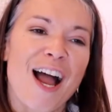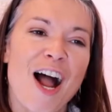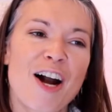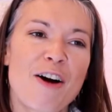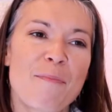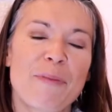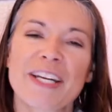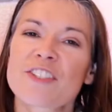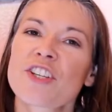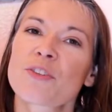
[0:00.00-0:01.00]
but
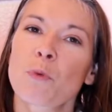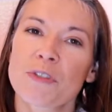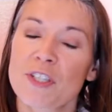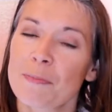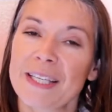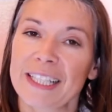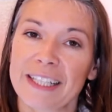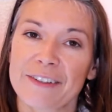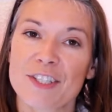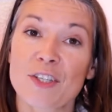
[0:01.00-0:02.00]
it just wants to be clear as